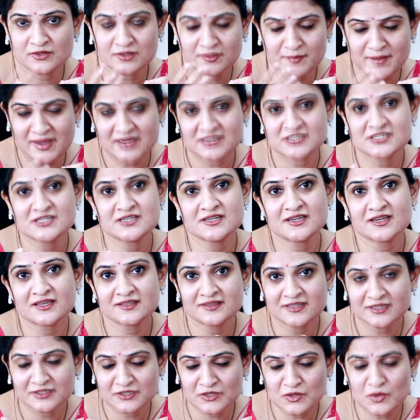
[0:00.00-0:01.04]
bacteria
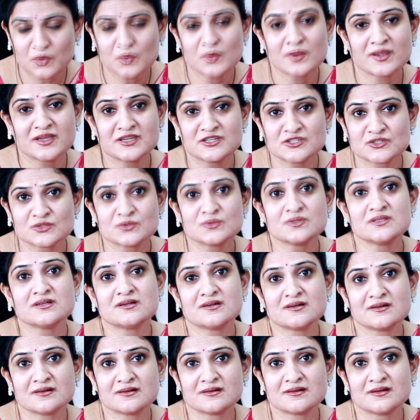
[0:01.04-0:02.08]
that go into
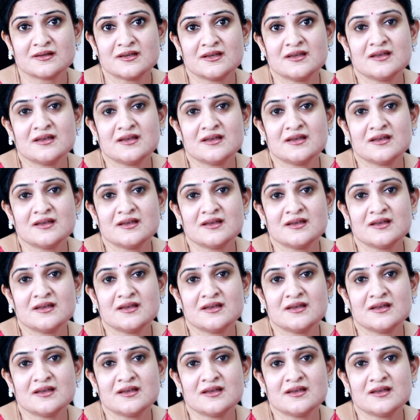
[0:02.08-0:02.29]
the